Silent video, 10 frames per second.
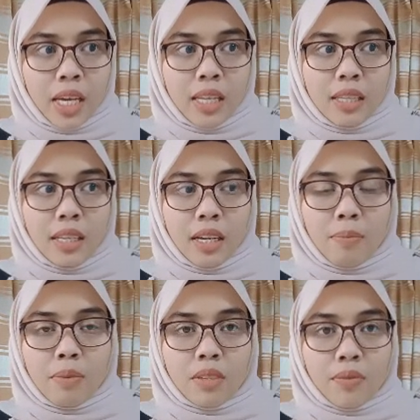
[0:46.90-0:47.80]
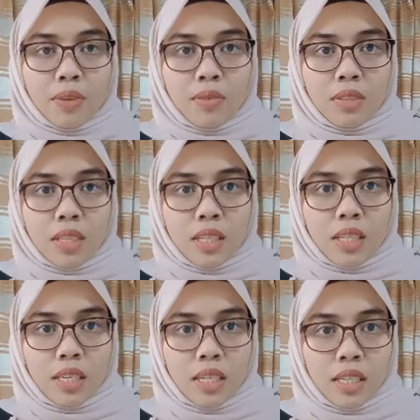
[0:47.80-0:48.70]
The numbers of
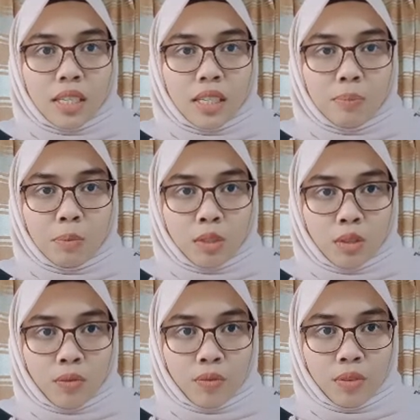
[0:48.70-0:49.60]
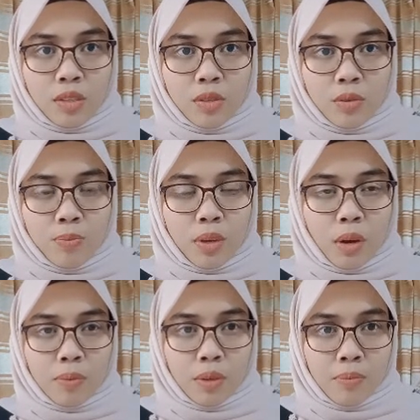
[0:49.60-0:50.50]
counters in post office should
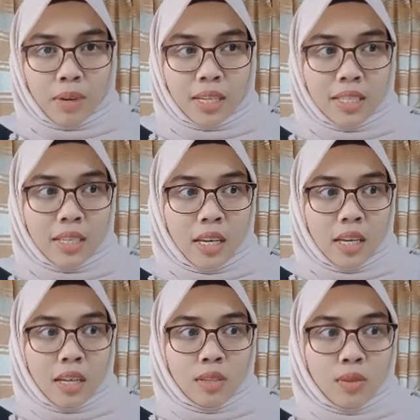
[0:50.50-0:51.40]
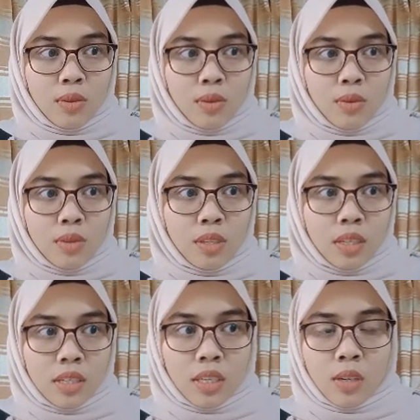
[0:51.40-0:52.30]
be optimized so
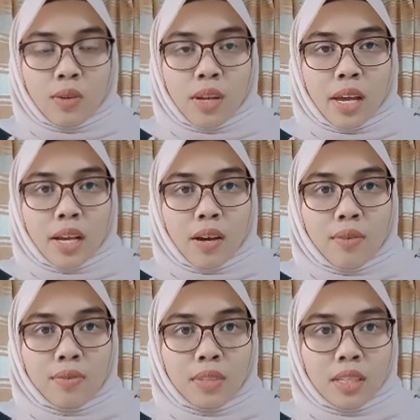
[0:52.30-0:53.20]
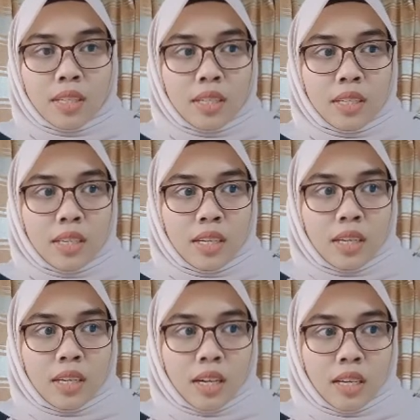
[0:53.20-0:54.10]
the queue length of the
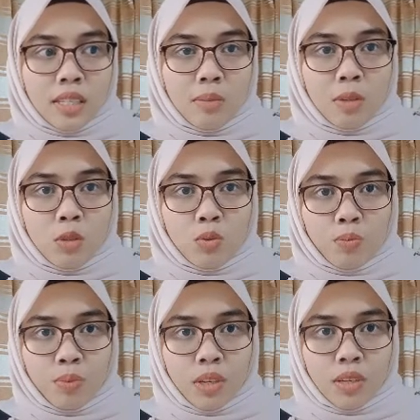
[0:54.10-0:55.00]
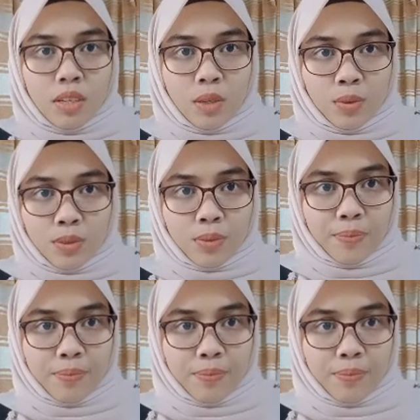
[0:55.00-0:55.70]
customers would be reduced.